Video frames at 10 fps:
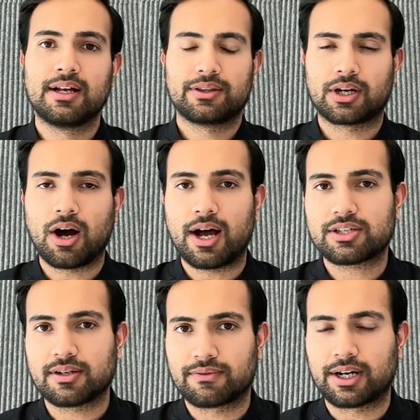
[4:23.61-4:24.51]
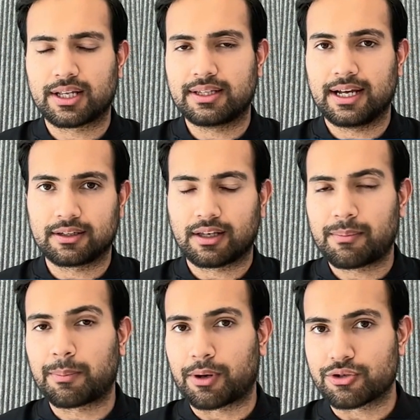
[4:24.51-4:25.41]
the cost of running the LLM
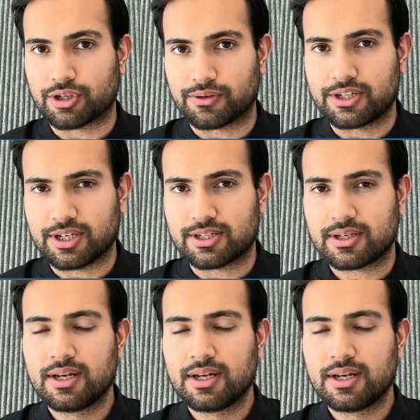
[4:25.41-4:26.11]
approach increases.